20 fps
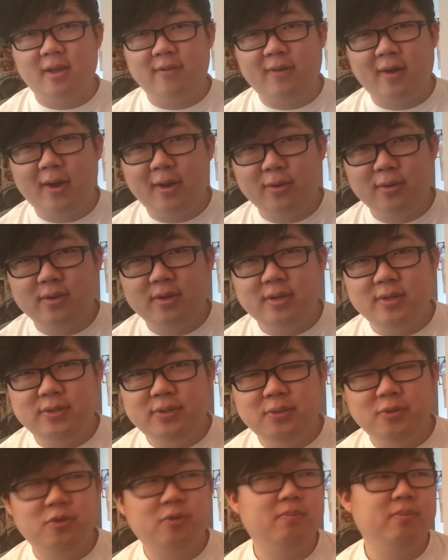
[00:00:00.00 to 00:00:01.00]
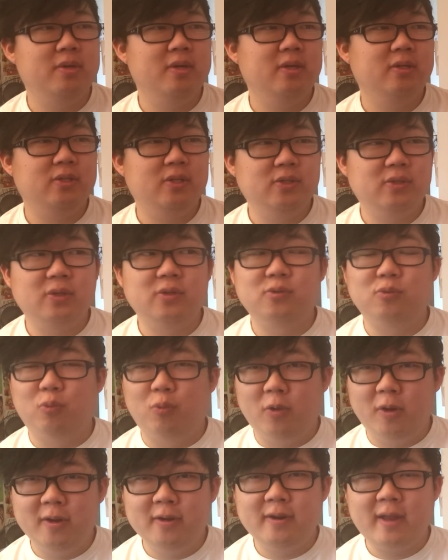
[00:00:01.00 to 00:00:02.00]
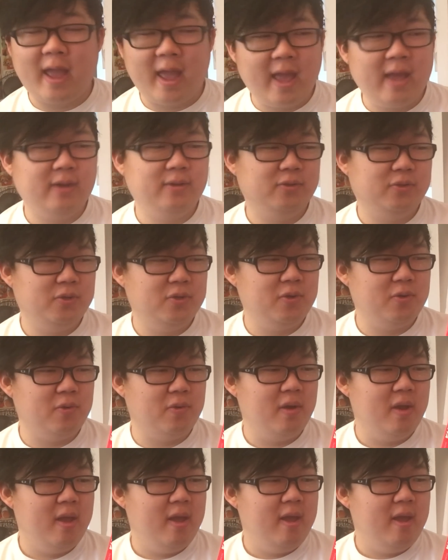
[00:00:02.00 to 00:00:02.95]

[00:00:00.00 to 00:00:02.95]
of Haruhi Suzumiya seasons 1 and 2.